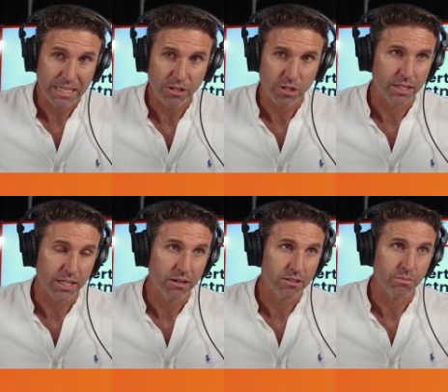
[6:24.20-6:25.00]

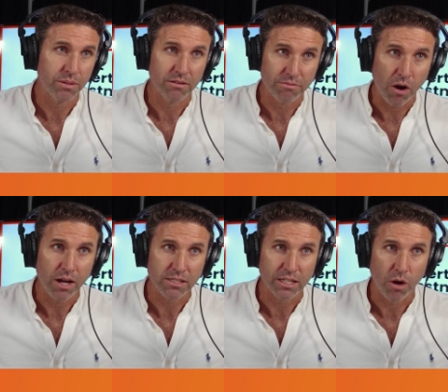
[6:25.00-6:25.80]
potentially going to be
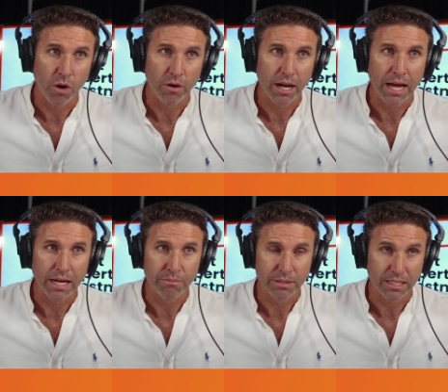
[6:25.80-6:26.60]
advising on
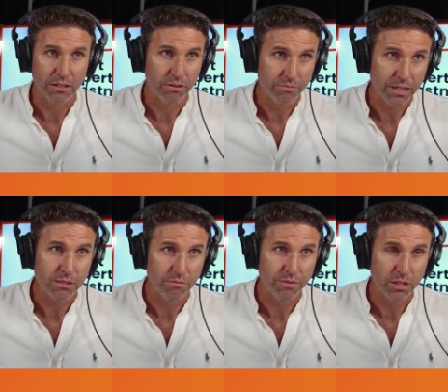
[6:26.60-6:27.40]
a particular
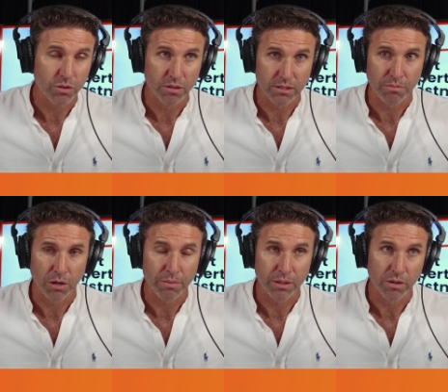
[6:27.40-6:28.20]
investment vehicle as a
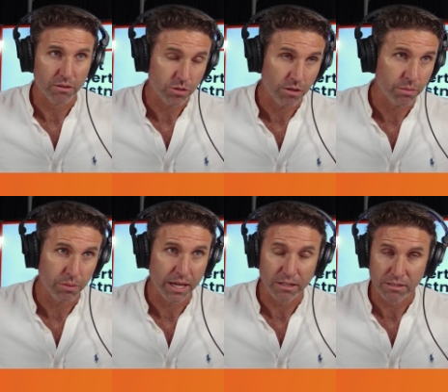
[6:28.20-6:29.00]
property, whether it's off
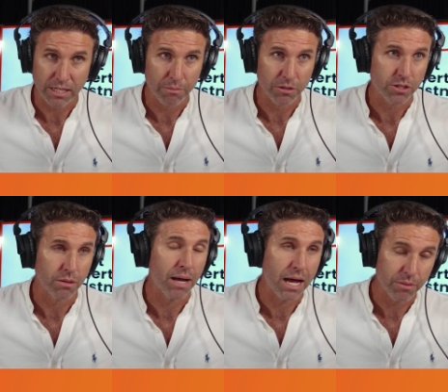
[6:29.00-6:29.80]
the plan,
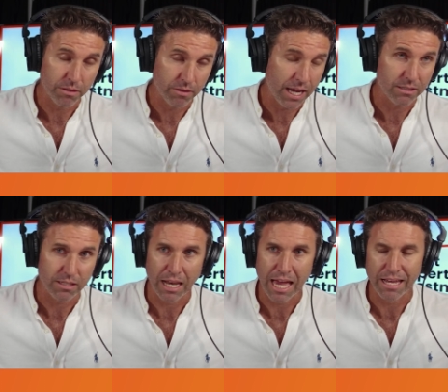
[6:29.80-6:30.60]
established, apartment,
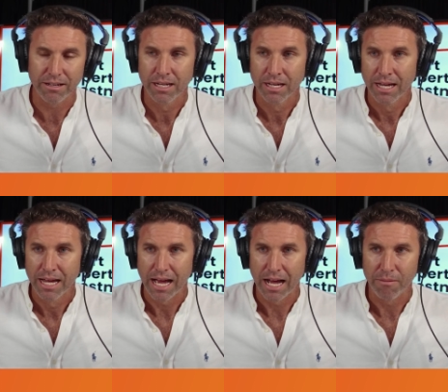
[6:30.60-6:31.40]
house, and land.
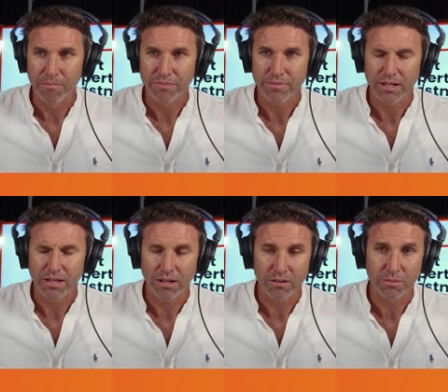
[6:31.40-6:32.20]
Um,
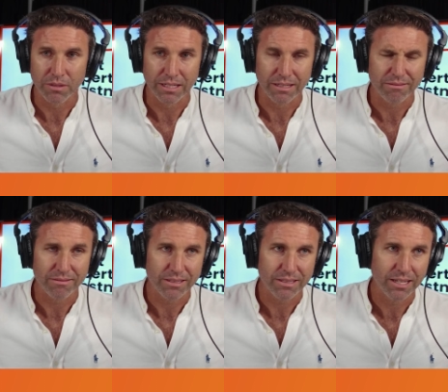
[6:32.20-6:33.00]
ultimately,
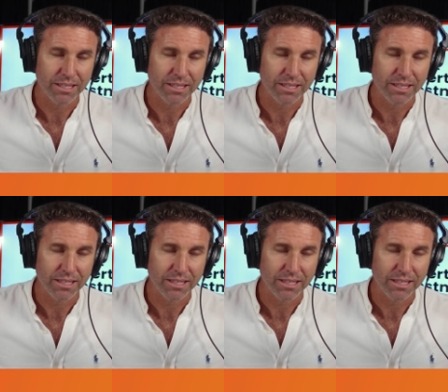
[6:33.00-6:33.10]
